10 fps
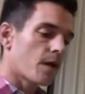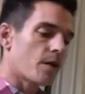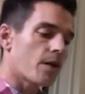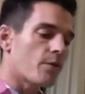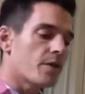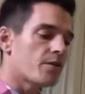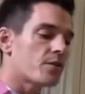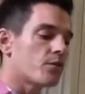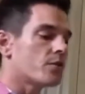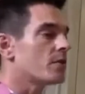Another
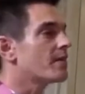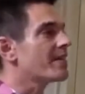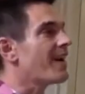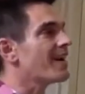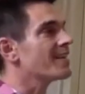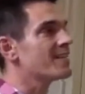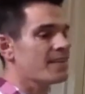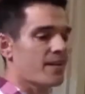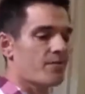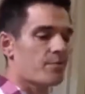institution, the
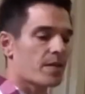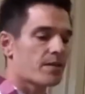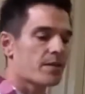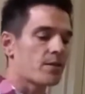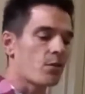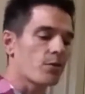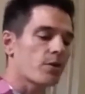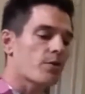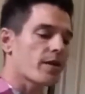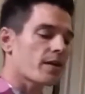ITF, based in
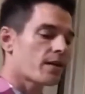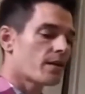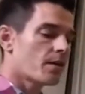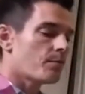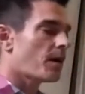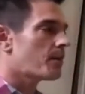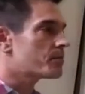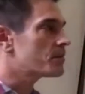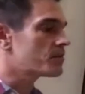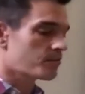North Korea,
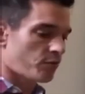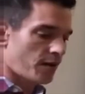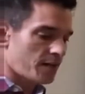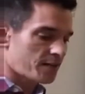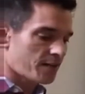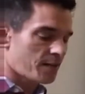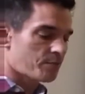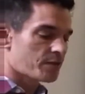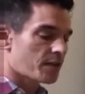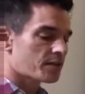perhaps unsurprisingly
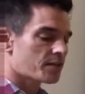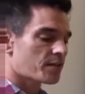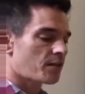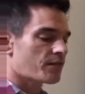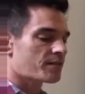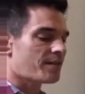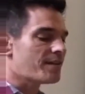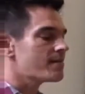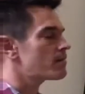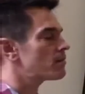presents itself as a
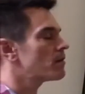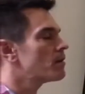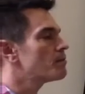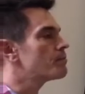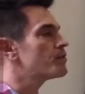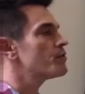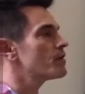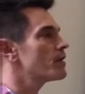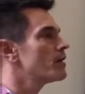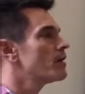lethal,
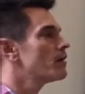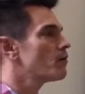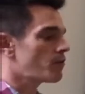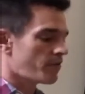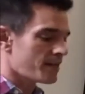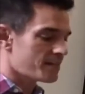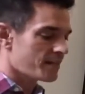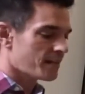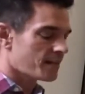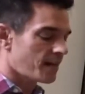pure,
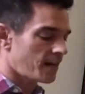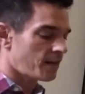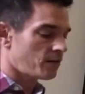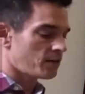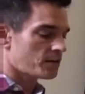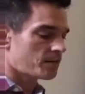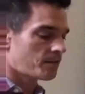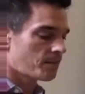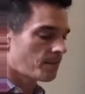authentic killing art.